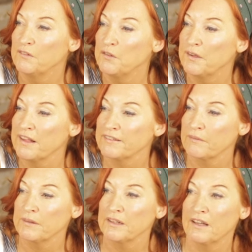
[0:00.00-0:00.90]
if you get
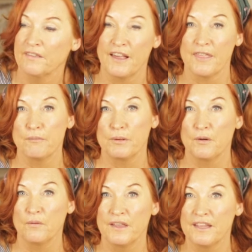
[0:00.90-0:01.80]
something like that to put
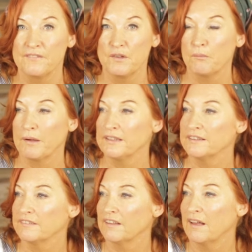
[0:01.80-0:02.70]
it on the end of your
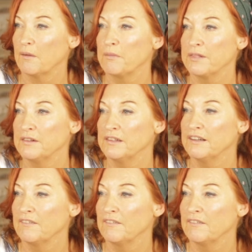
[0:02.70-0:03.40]
banister, absolutely